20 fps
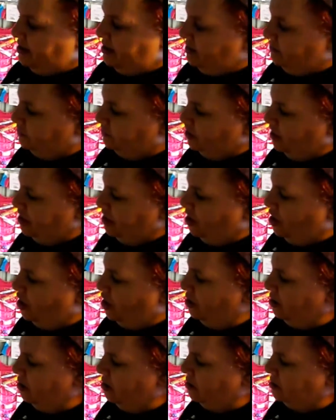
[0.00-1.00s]
gives you your
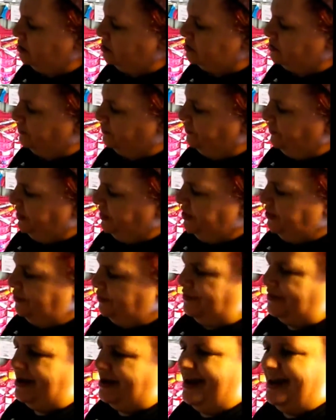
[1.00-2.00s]
holes for
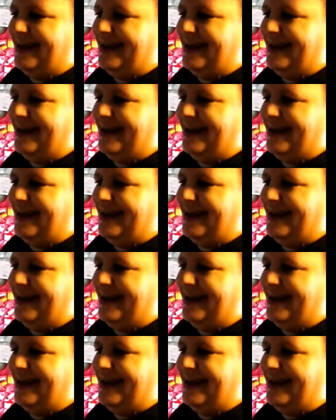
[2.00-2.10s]
your